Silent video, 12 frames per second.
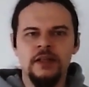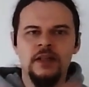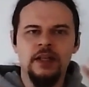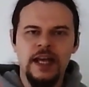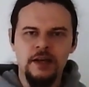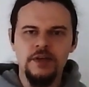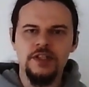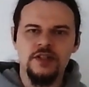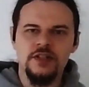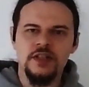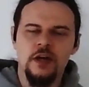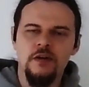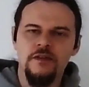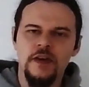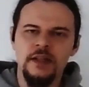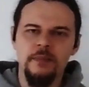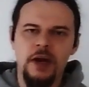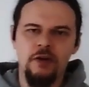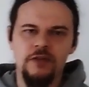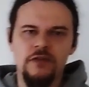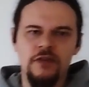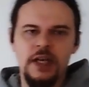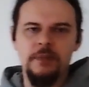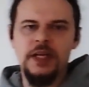the language itself and the powerful
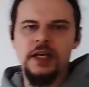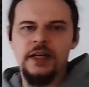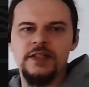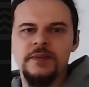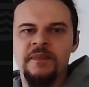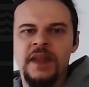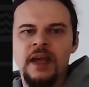APIs.